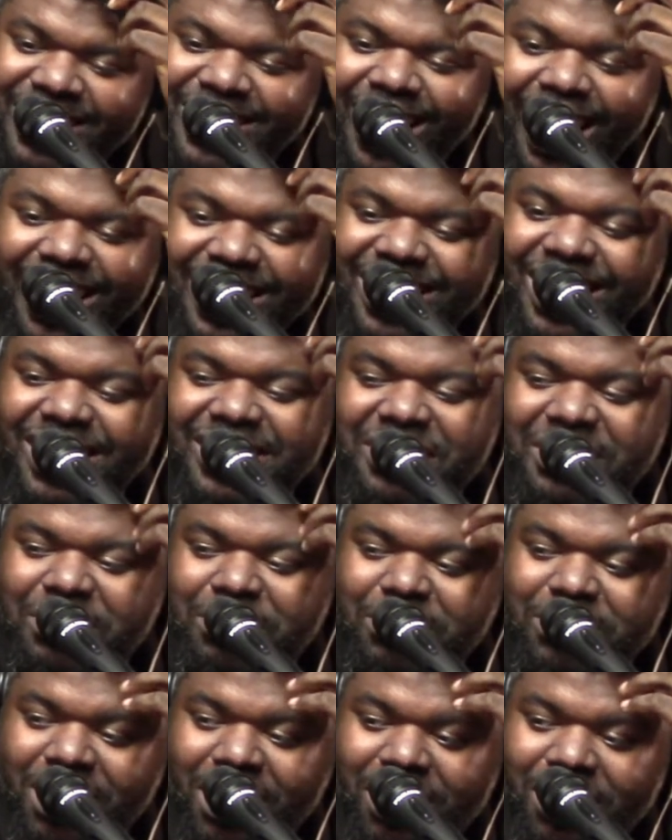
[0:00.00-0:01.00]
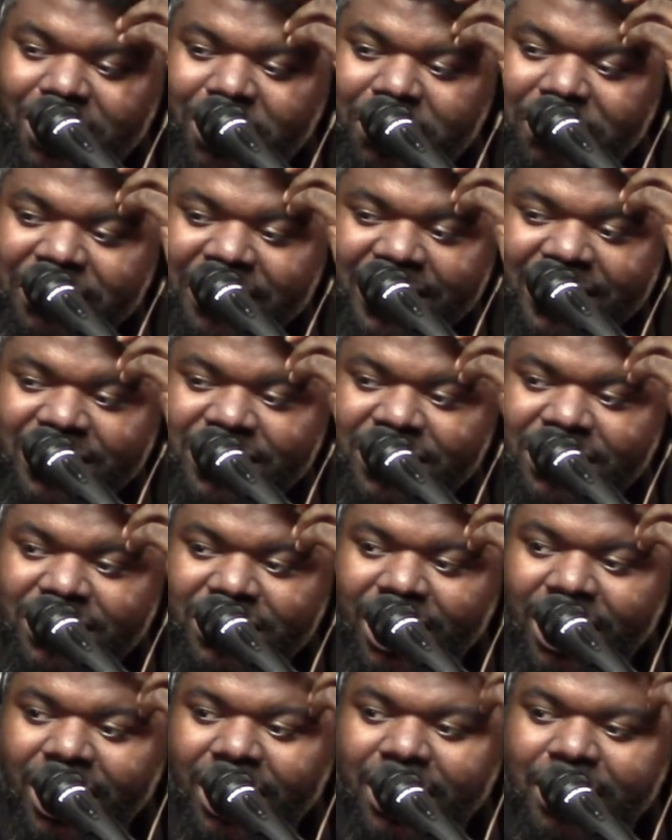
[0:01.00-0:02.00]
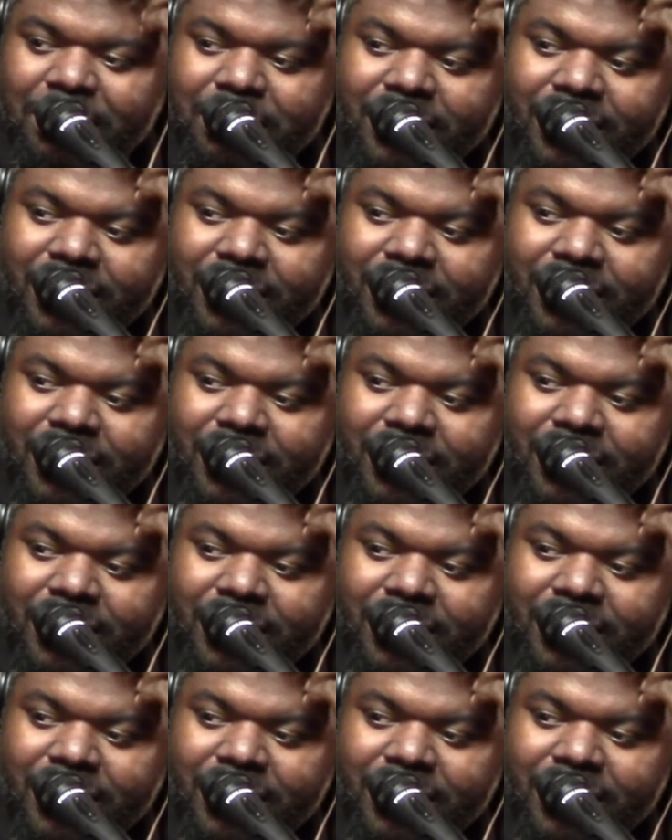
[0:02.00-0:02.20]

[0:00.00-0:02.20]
I guess she was gonna go finish the job,